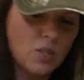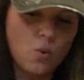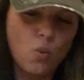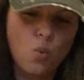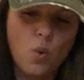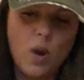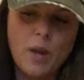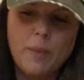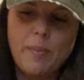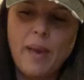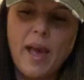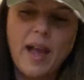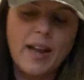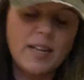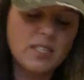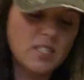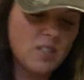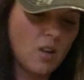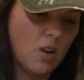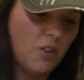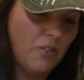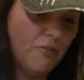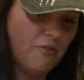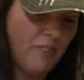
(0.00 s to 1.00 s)
One pack is
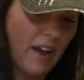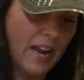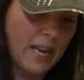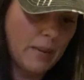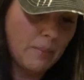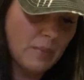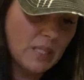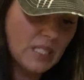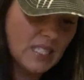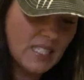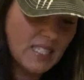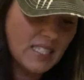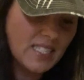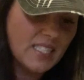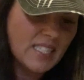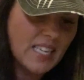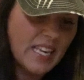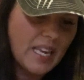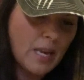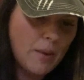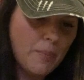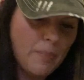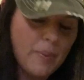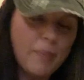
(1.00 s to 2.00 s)
called Vitamin
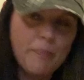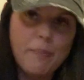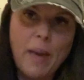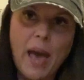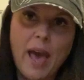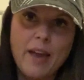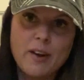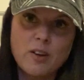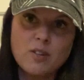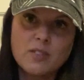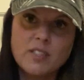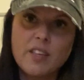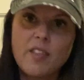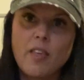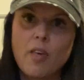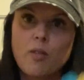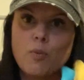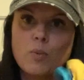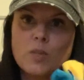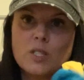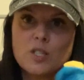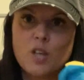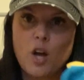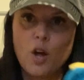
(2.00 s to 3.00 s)
C Patterns and the
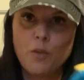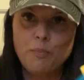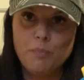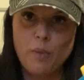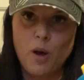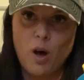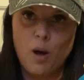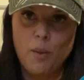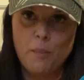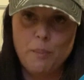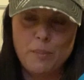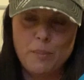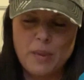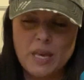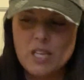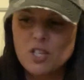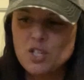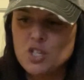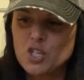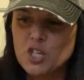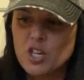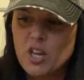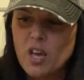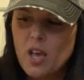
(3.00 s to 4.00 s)
other one's called Palm
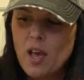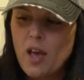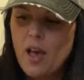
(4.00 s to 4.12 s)
Beach.